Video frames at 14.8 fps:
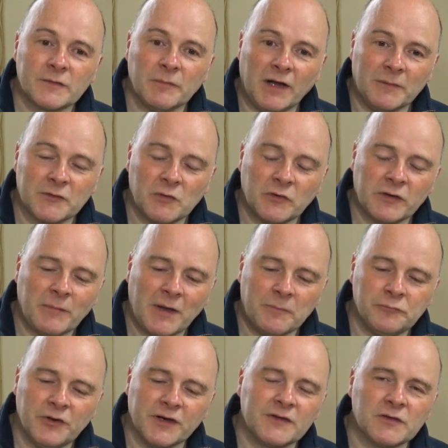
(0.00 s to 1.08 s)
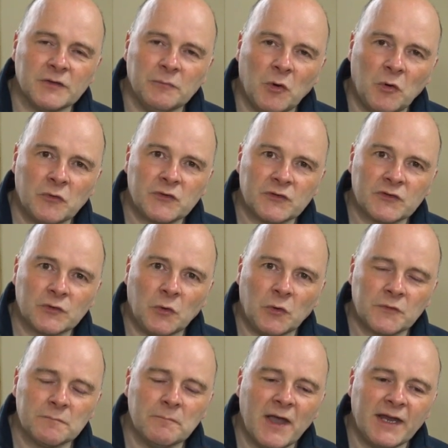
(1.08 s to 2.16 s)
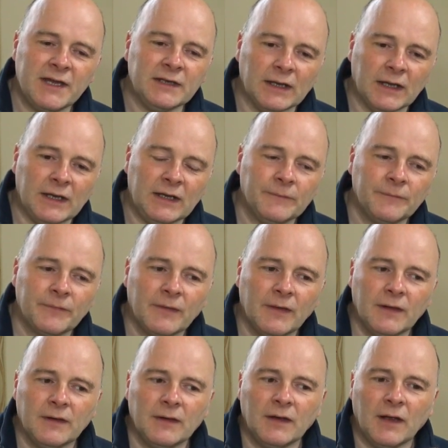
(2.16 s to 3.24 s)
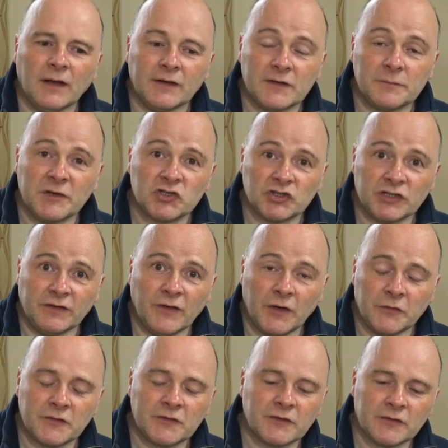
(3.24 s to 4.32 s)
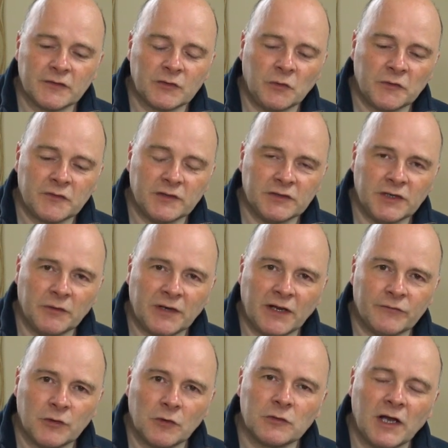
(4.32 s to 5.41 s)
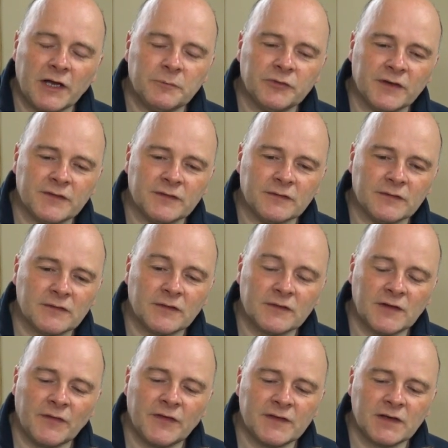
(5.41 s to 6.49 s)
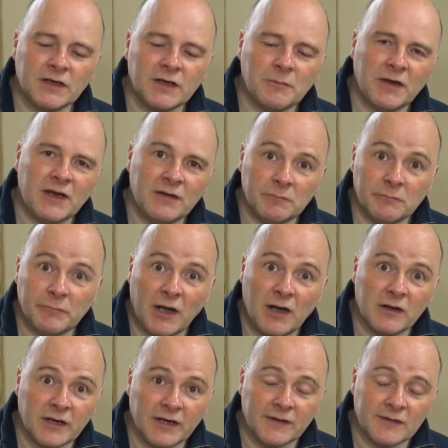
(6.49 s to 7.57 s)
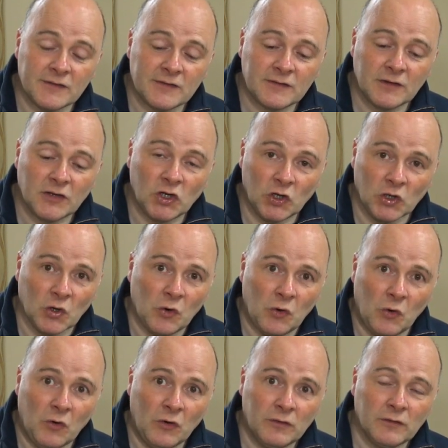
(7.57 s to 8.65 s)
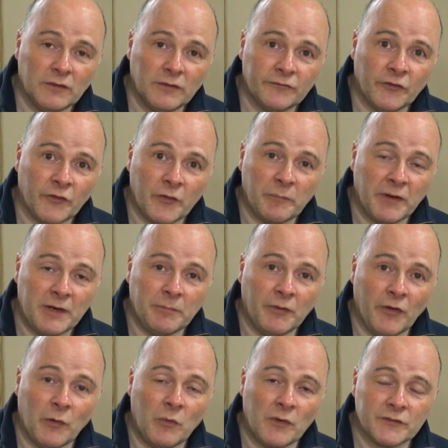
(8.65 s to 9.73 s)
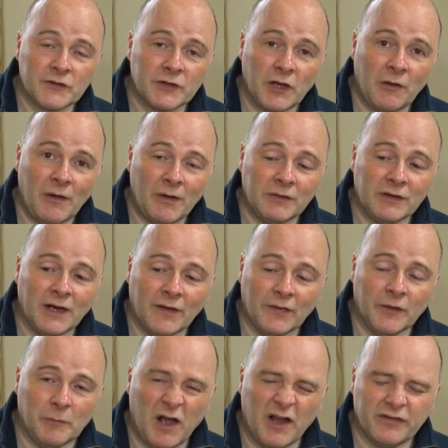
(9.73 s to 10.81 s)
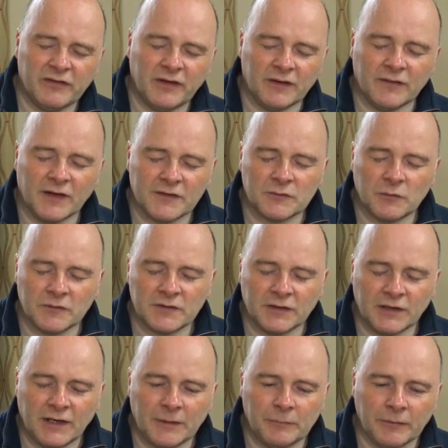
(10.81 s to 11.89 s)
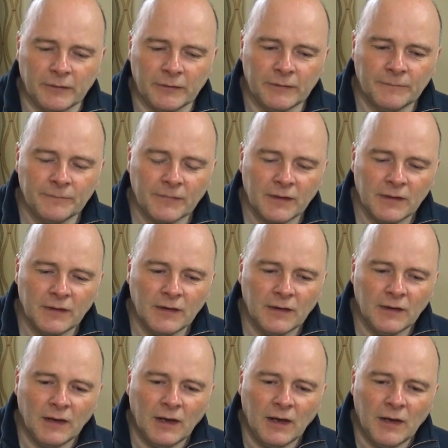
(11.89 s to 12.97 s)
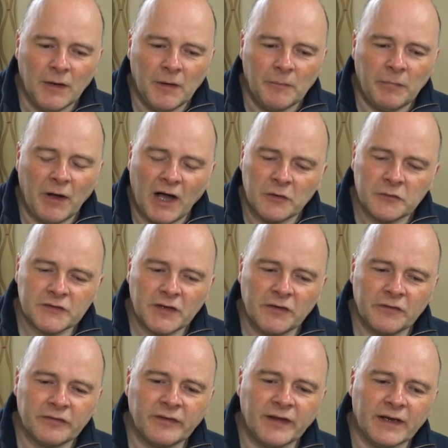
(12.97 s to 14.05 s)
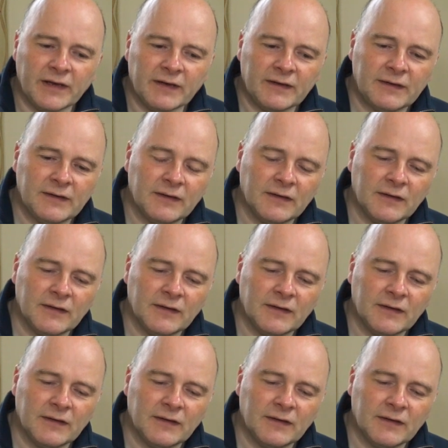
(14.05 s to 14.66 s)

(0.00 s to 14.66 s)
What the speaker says: I'm talking about bricks and mortar stores mainly, and especially those stores that don't have an online presence. So there's going to be bargains galore for the people that want to go out and get them. I think that's what's going to happen. But I also think